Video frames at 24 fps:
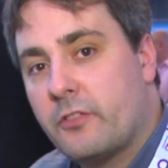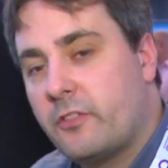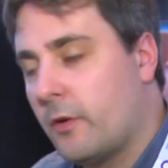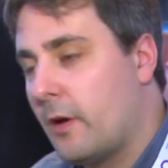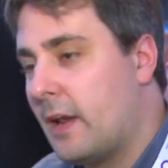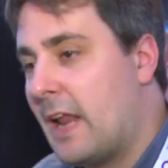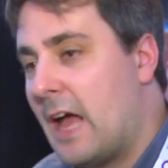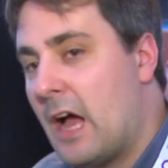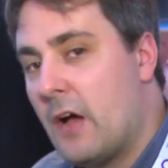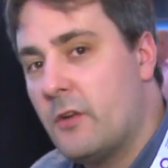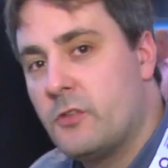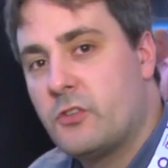So
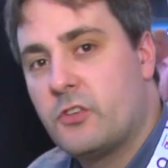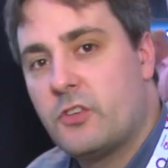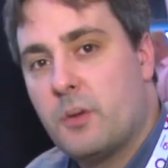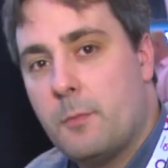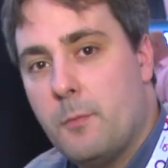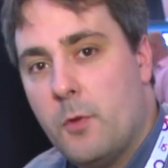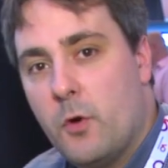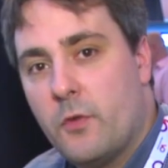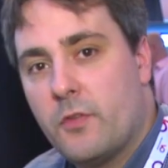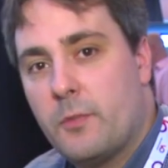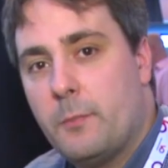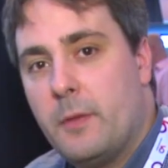it allows you to
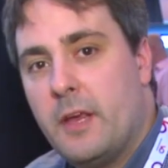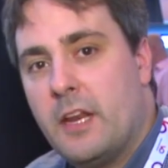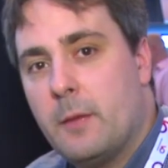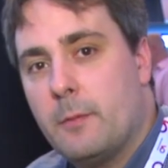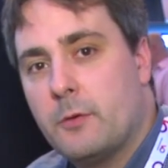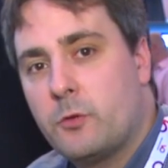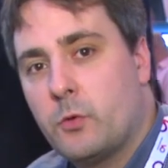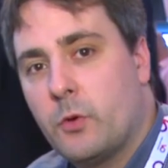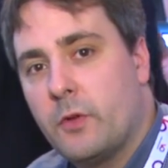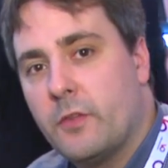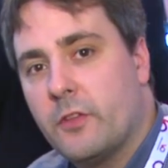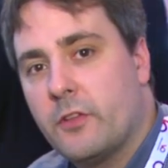move the media
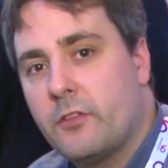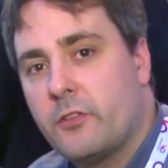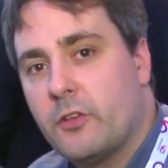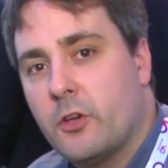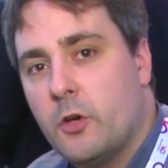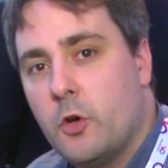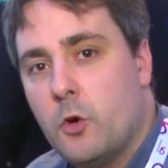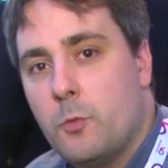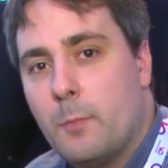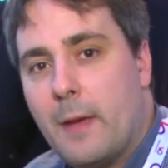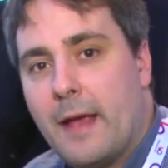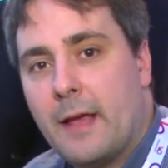between the
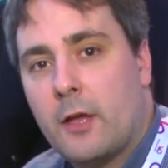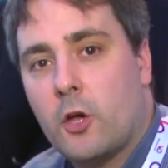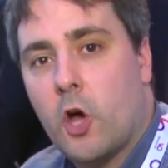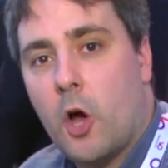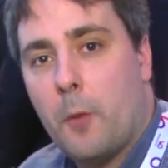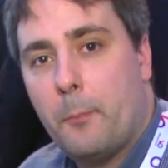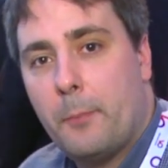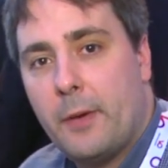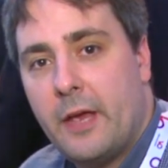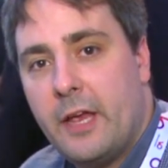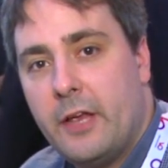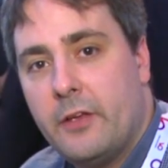two, make
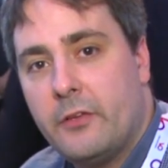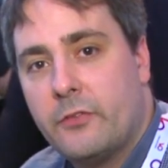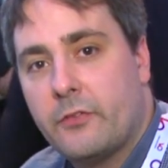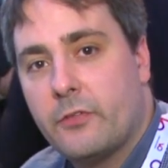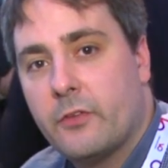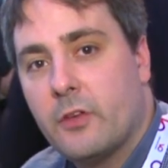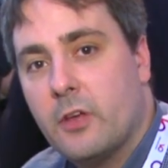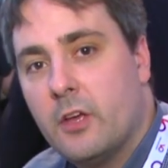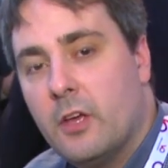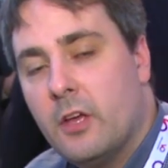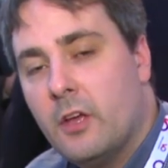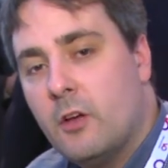
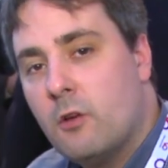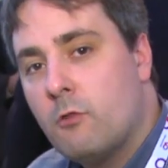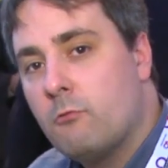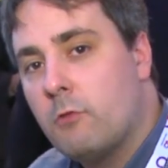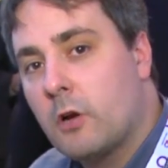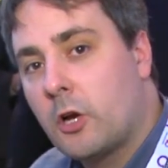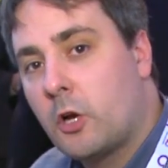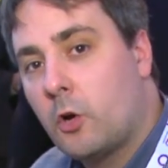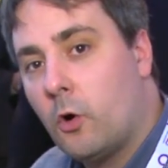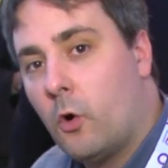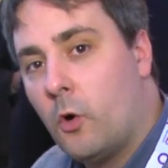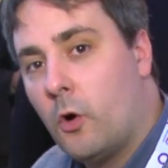copies,
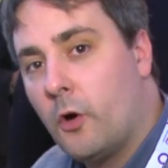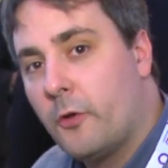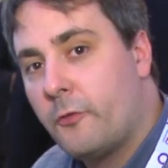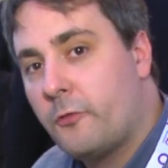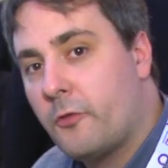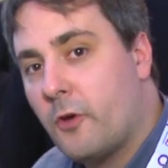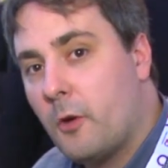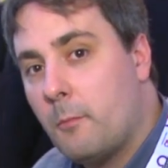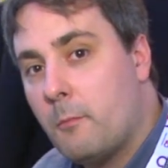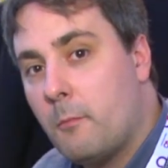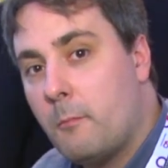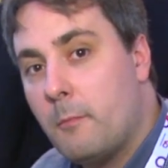record
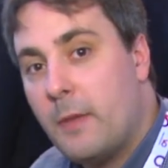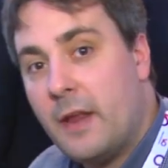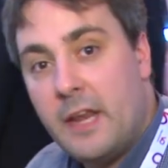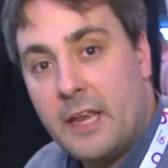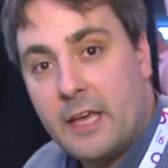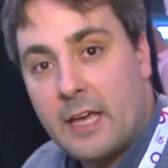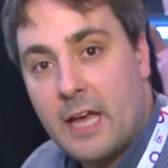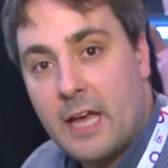from mini